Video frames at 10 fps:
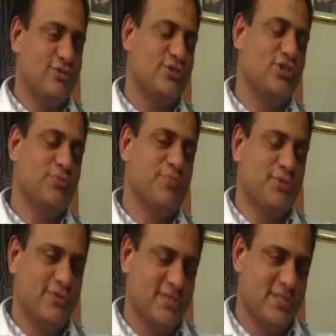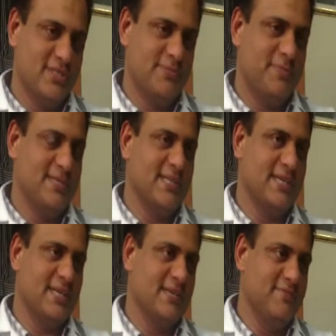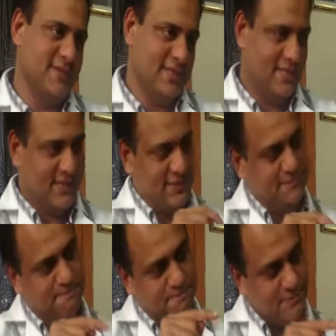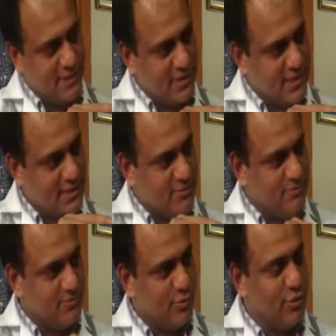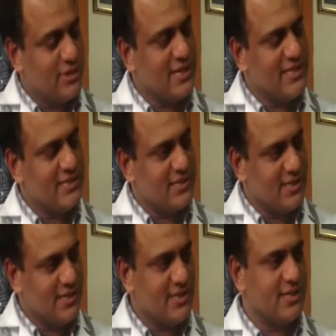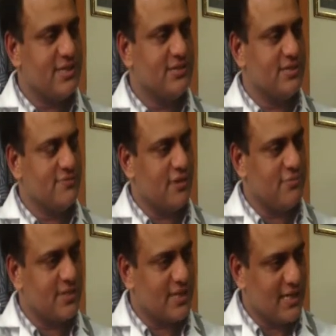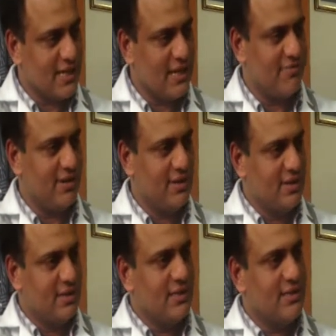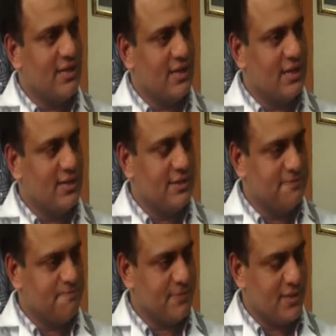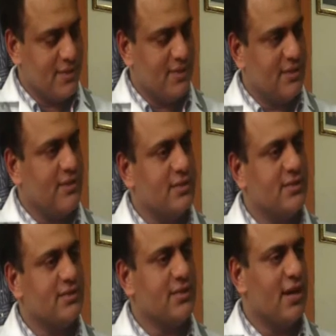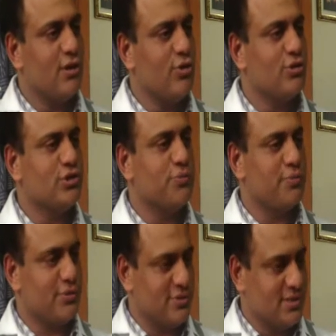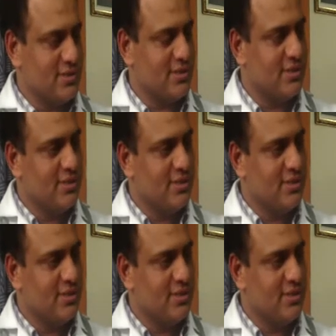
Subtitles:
Osteoporosis is basically when the bone density decreases from certain level, then it is called osteoporosis.